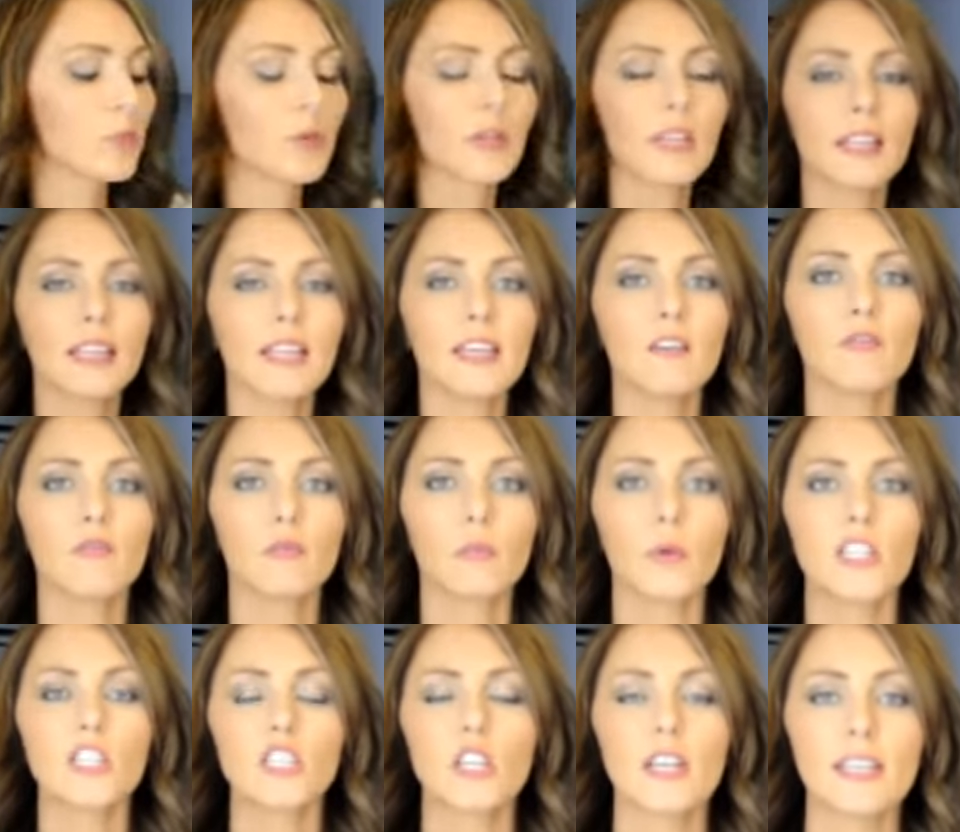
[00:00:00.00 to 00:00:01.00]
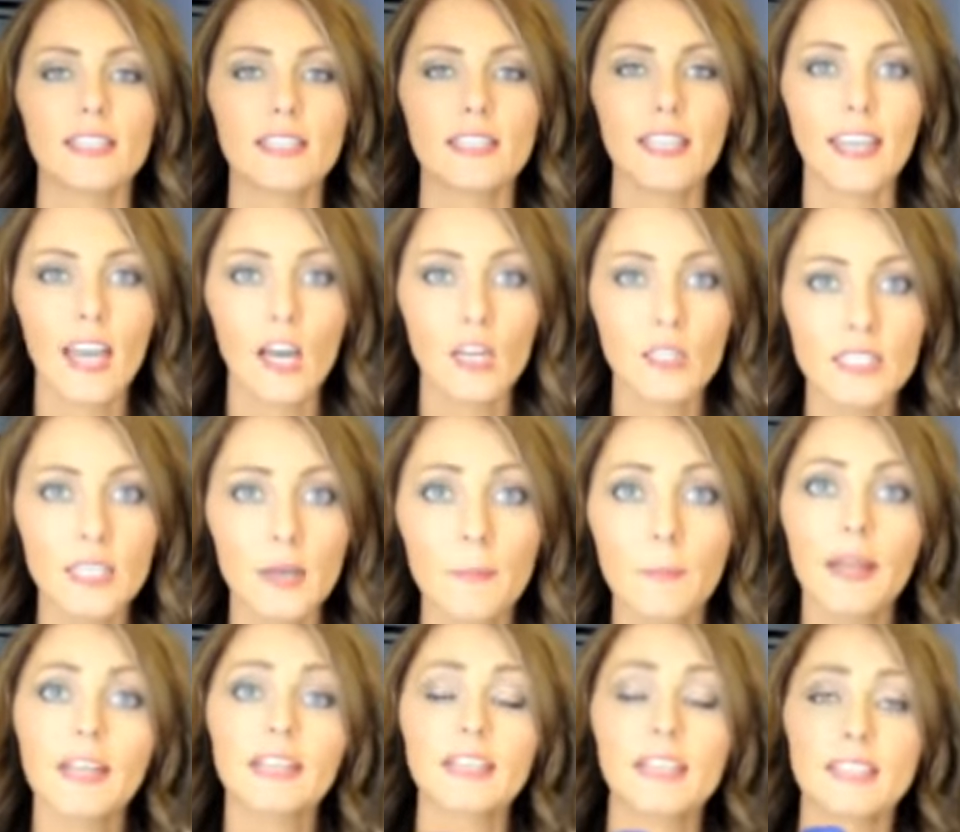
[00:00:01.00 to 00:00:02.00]
Preleaf, which is the calcium
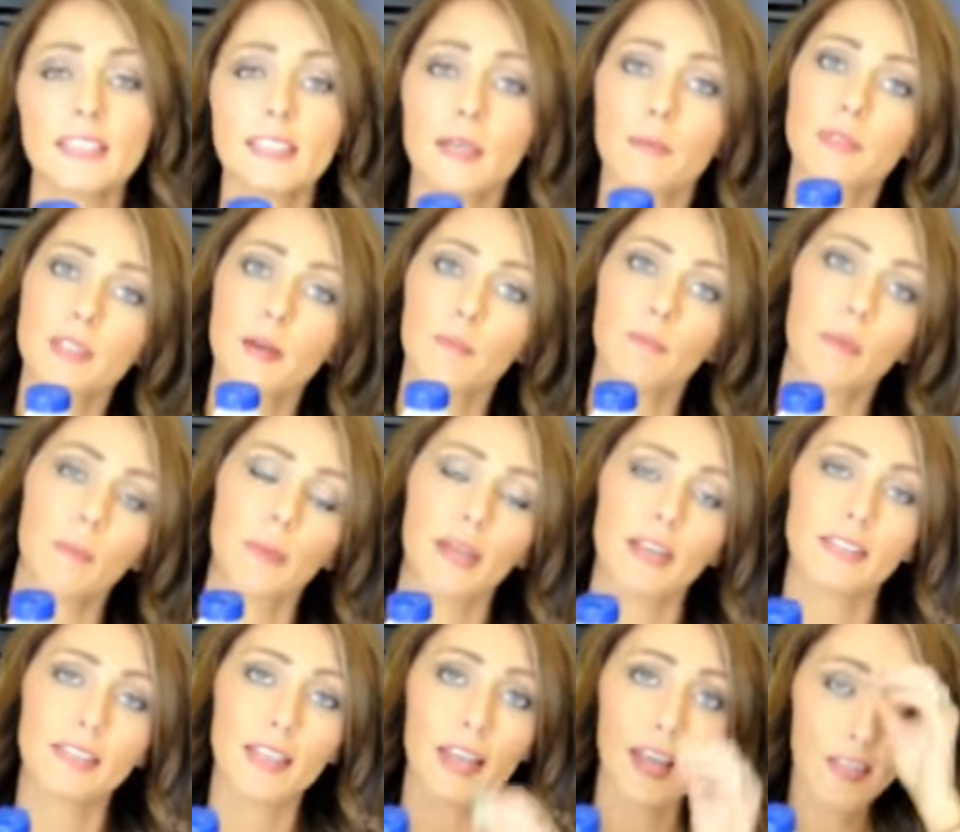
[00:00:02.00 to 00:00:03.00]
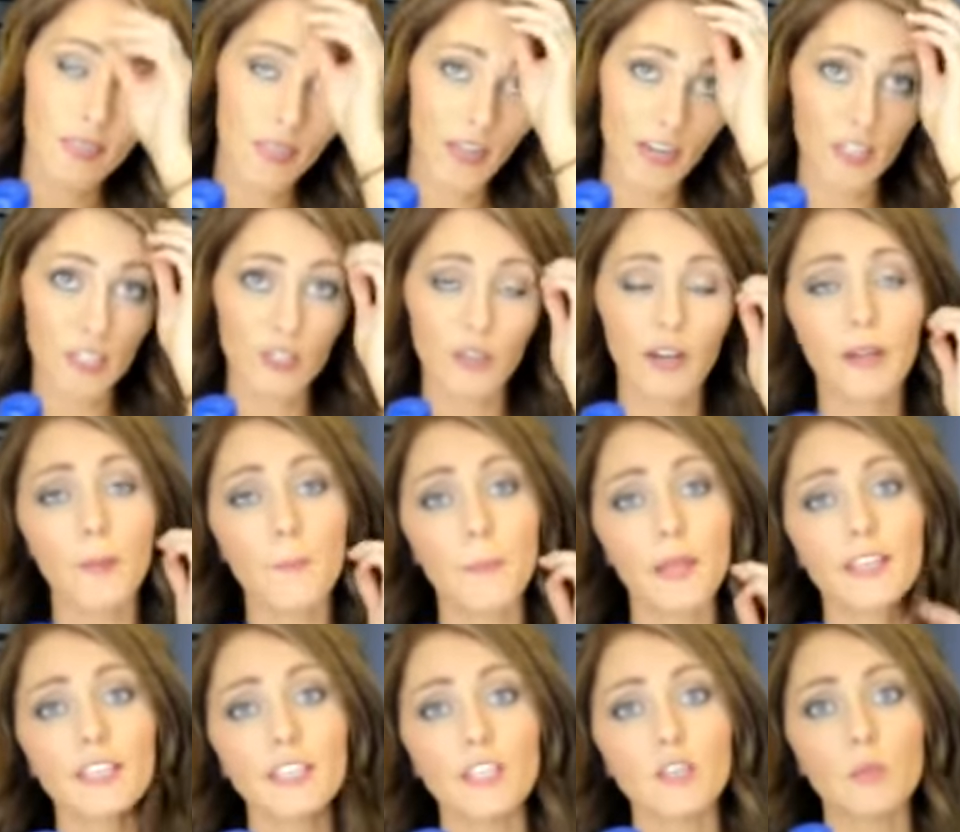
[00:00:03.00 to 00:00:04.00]
magnesium supplement that is
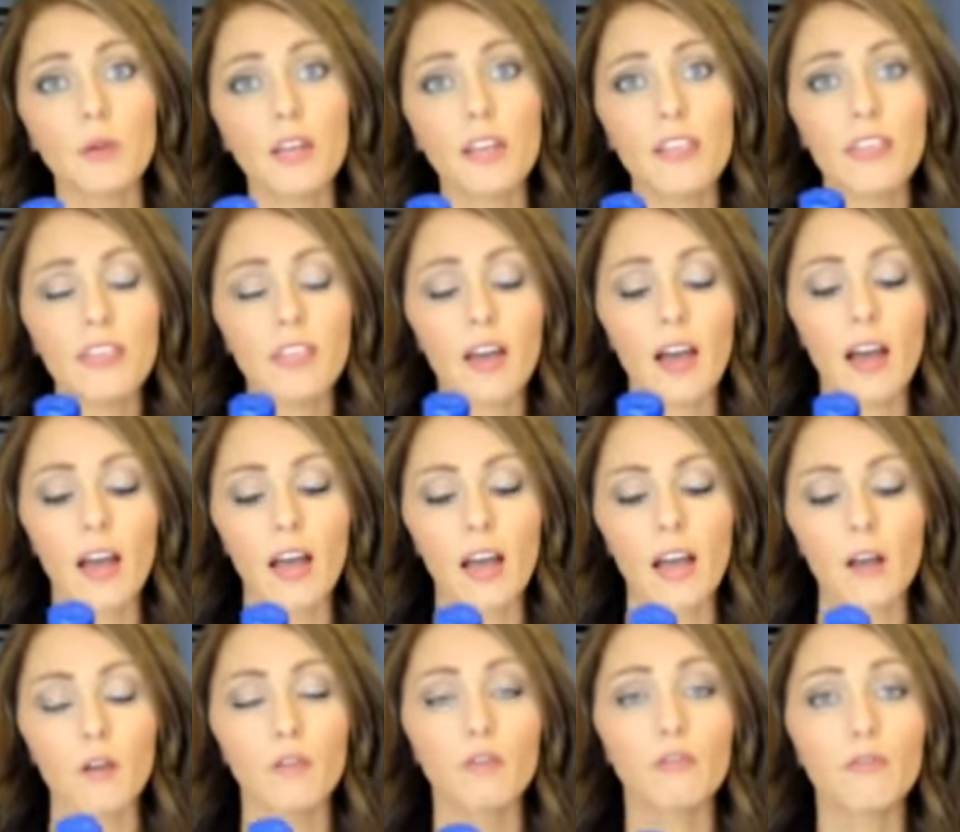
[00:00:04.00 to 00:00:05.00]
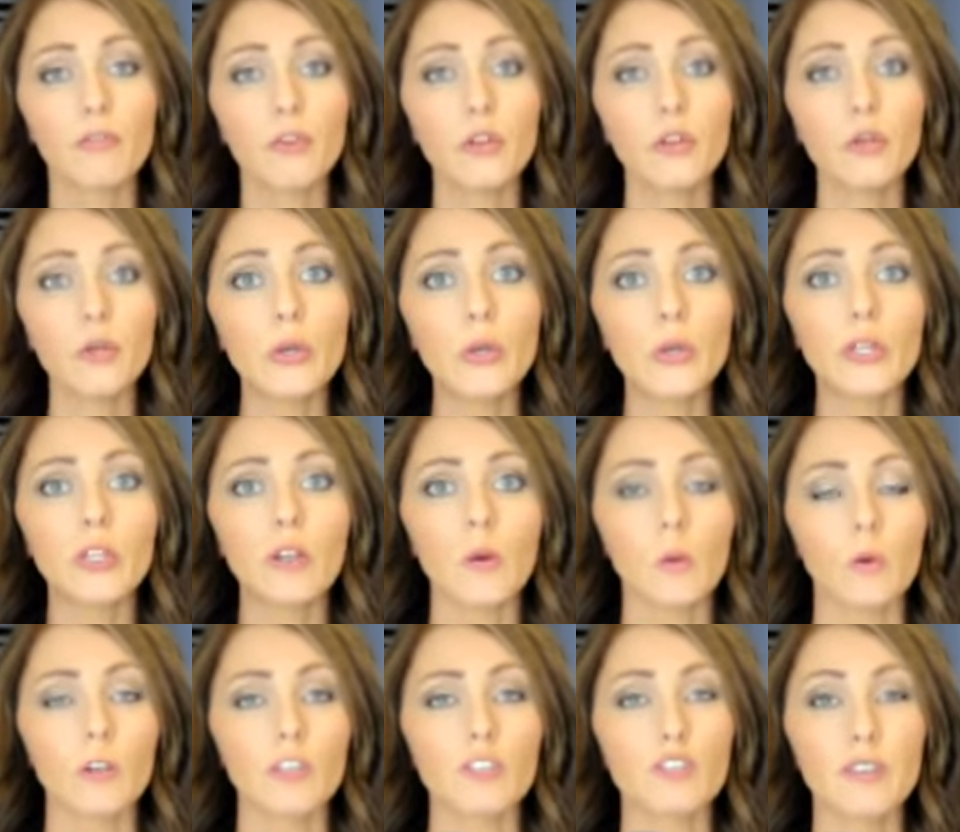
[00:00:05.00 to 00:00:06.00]
recommended with food
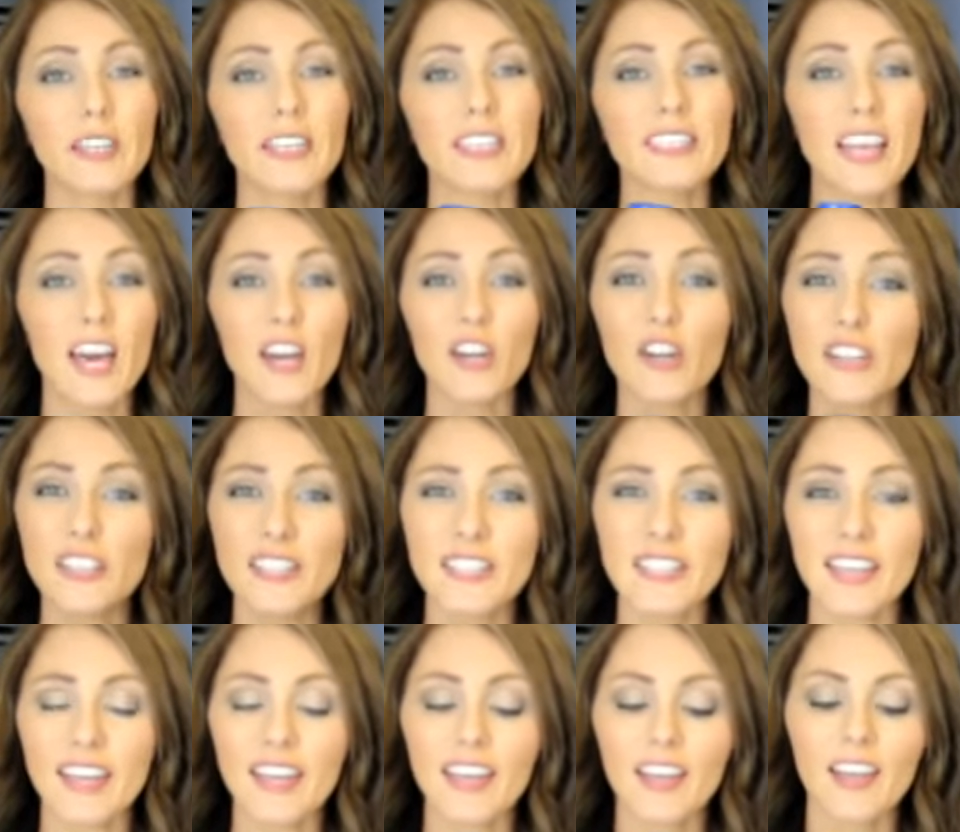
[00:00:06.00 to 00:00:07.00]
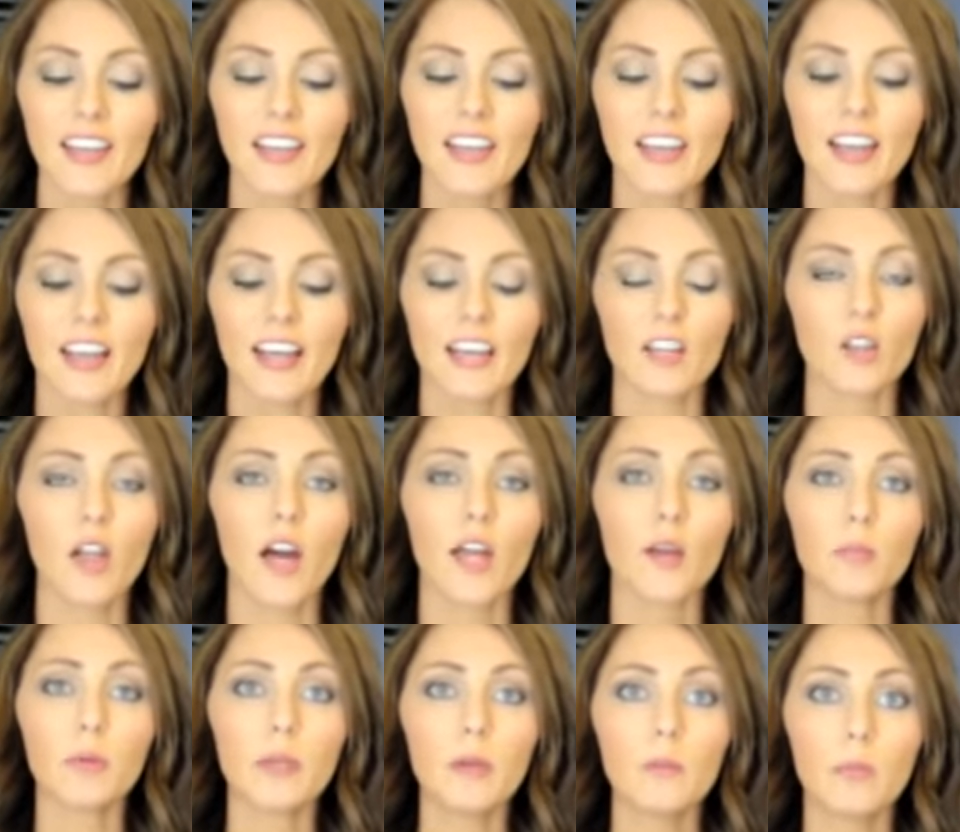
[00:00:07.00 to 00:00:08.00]
or drinks that are acidic, and a lot of
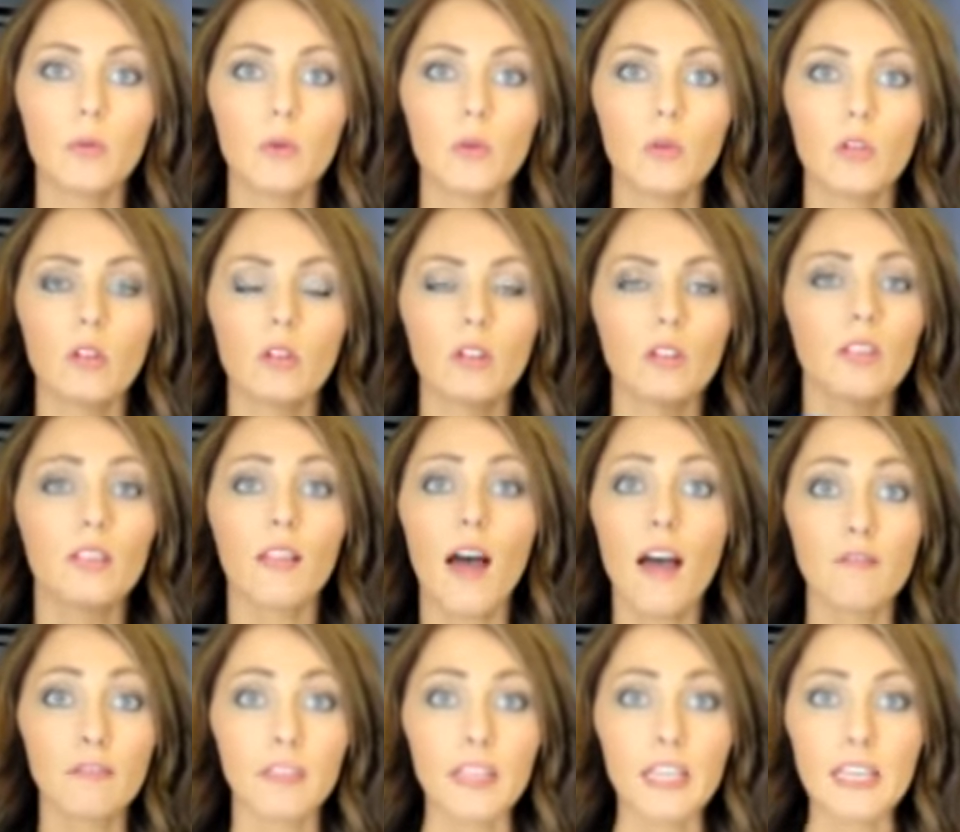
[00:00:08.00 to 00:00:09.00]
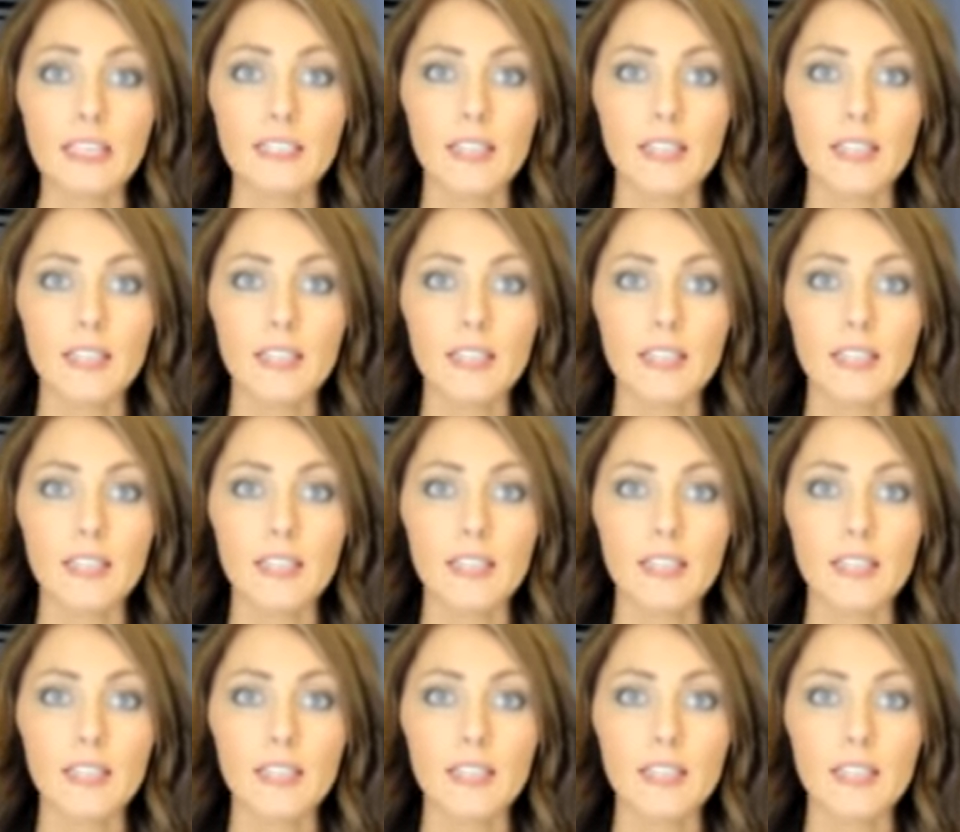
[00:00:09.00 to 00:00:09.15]
people love these.